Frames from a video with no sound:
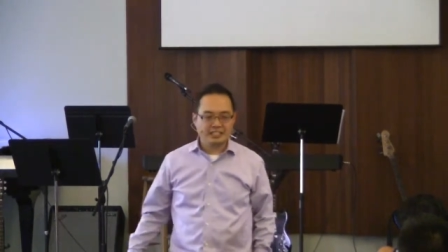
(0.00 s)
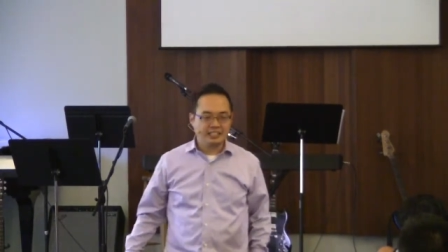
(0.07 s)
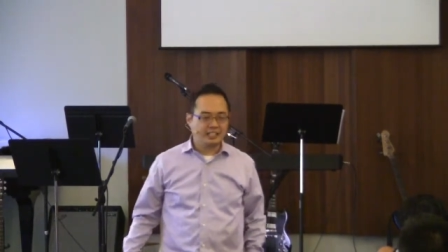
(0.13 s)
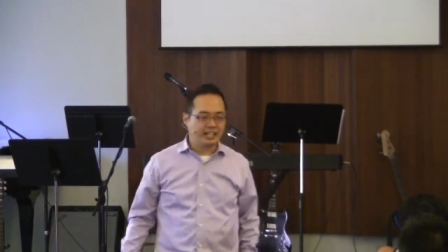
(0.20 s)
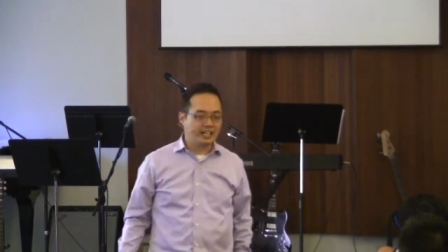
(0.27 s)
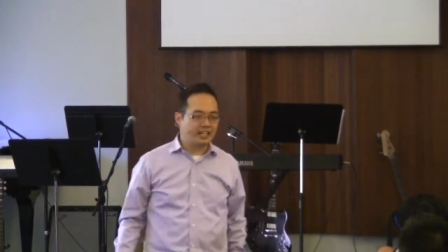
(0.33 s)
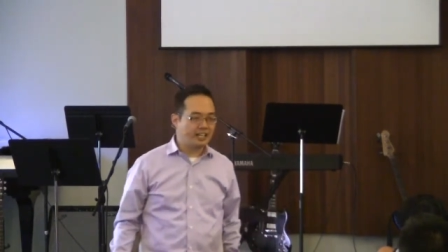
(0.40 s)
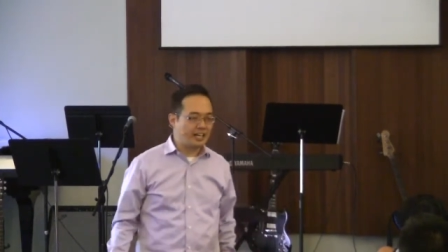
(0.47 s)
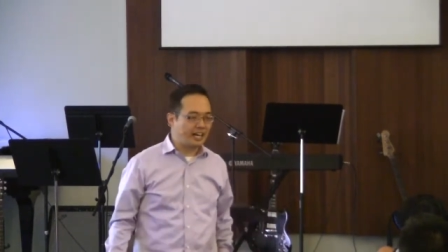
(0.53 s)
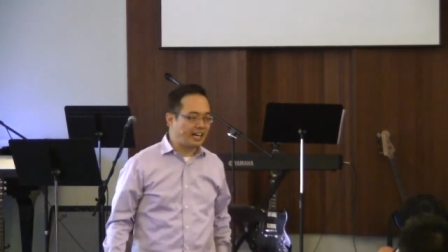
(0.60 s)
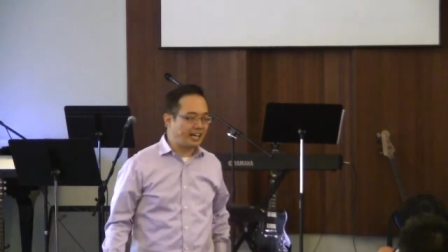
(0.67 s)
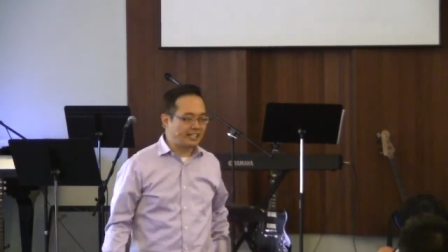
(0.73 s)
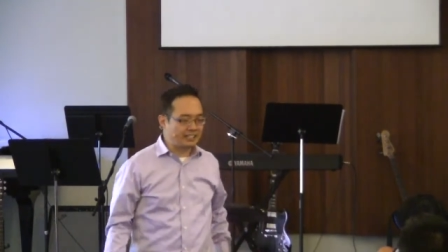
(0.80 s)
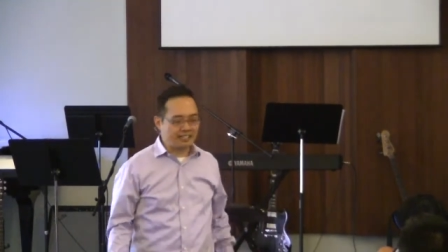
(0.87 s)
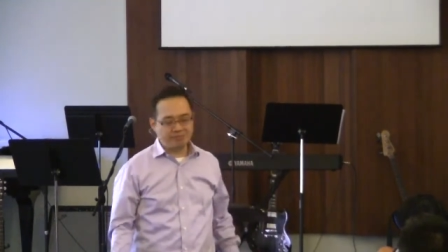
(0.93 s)
You know,
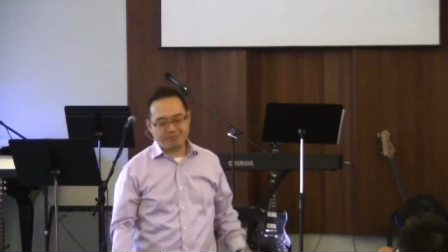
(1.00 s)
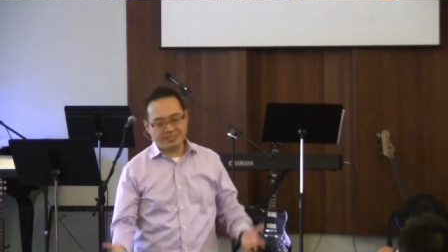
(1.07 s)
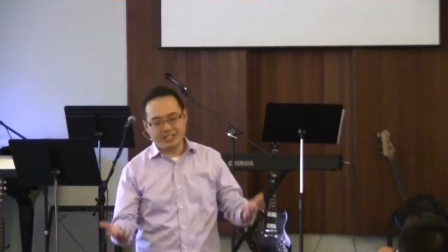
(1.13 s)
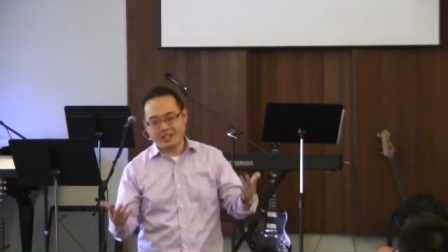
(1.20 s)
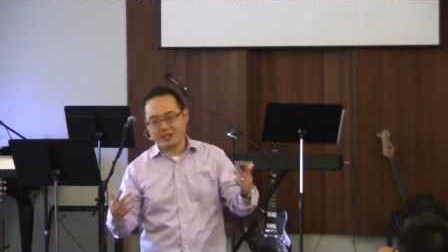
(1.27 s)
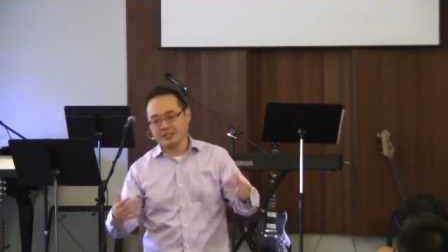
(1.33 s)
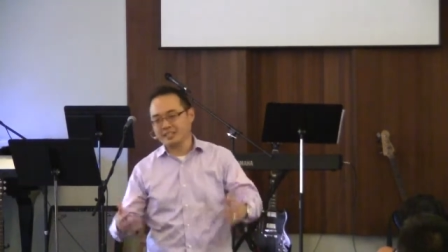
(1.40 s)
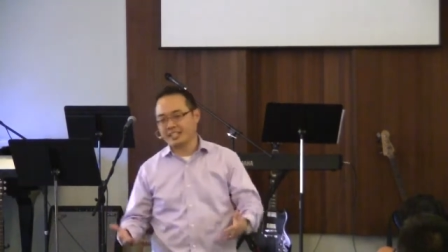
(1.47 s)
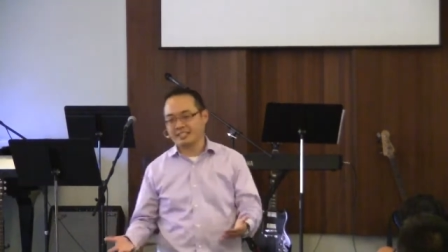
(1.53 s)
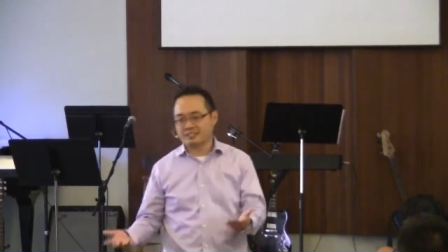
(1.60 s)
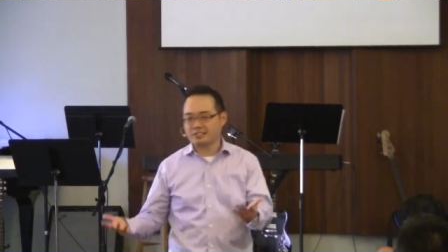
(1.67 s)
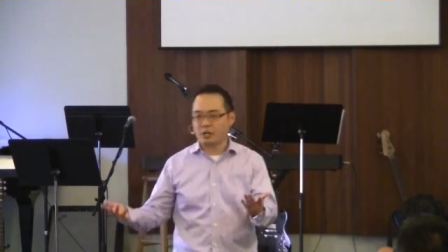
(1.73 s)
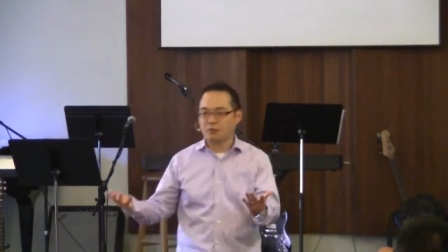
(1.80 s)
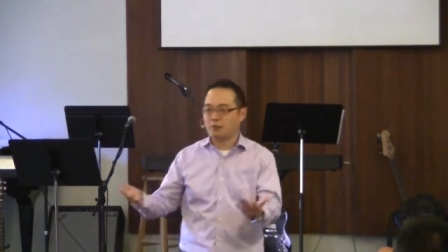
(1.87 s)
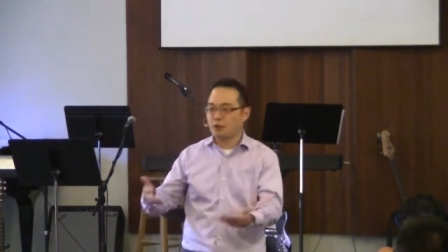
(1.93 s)
I, I, you know, like a
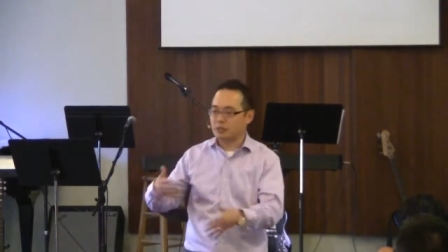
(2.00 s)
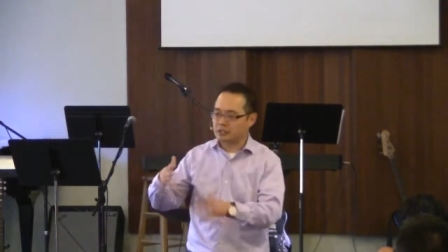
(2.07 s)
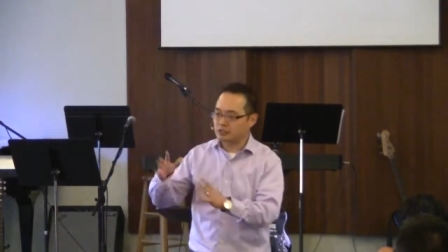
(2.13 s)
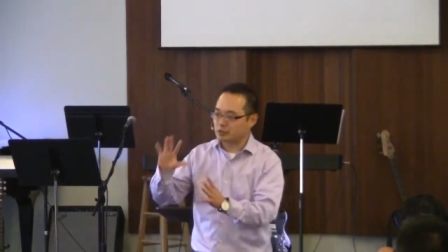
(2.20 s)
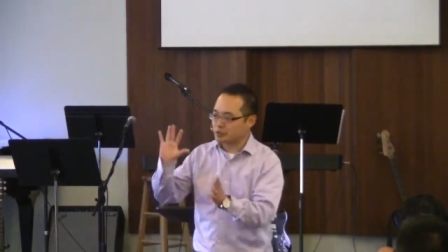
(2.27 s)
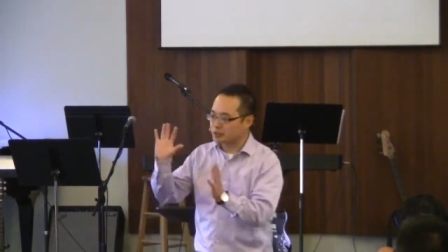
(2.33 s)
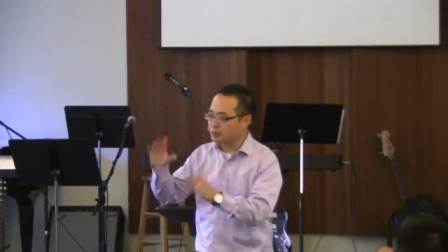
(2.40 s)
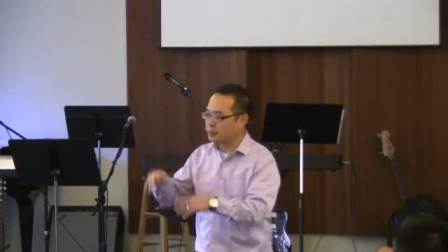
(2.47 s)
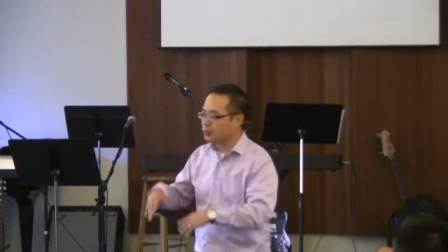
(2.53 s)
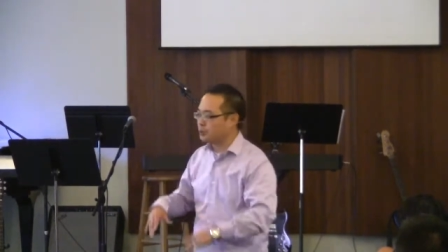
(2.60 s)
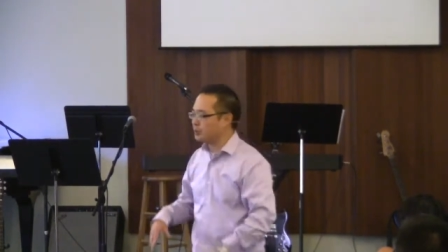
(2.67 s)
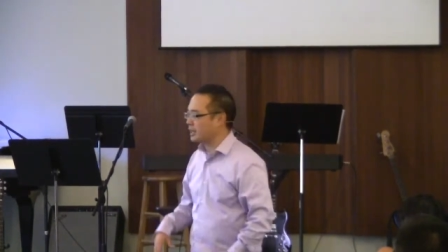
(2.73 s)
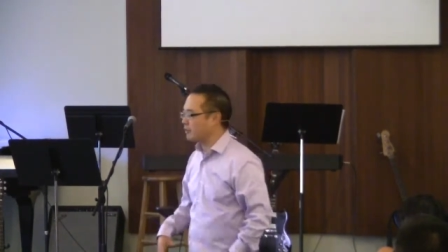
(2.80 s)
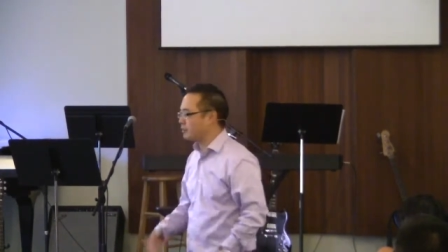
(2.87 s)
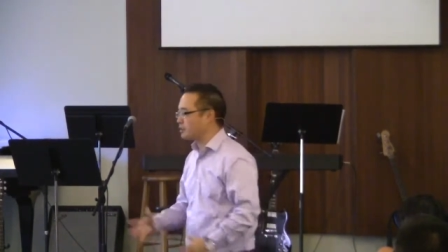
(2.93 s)
cell phone, it's a tool,
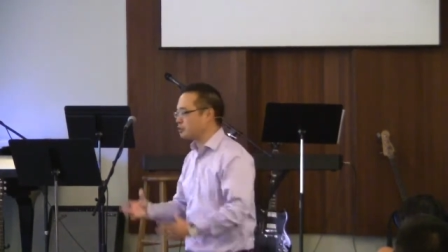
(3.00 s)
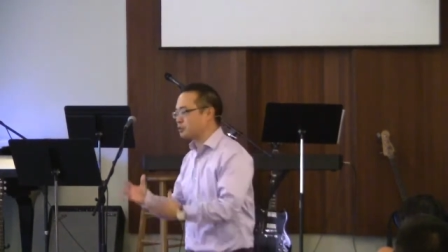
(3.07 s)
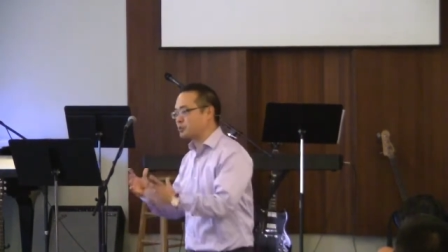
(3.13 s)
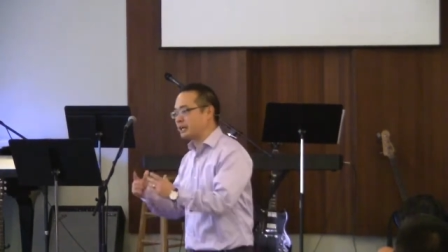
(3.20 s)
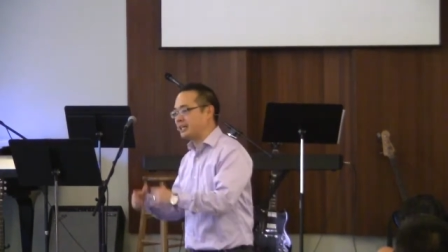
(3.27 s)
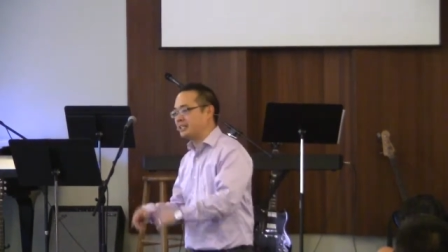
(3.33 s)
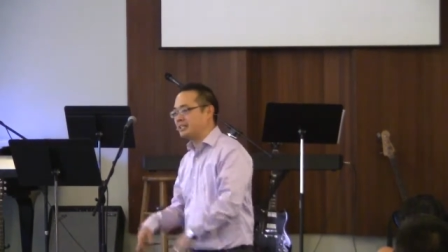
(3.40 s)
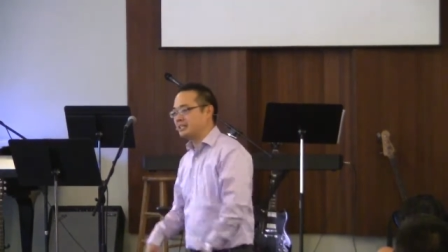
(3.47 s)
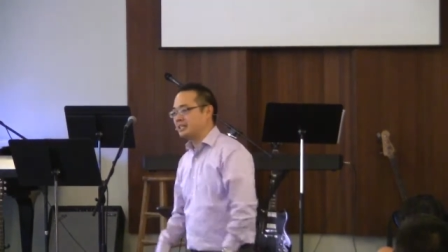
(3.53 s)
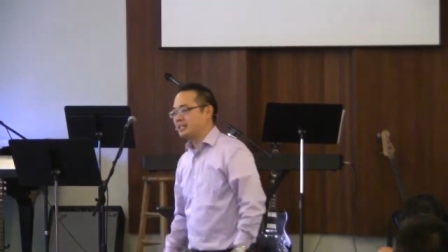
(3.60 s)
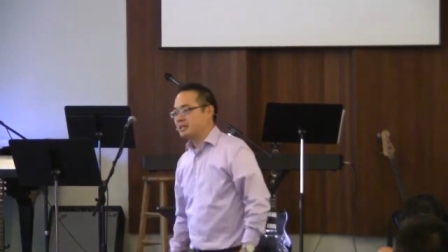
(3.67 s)
whatever, it's great.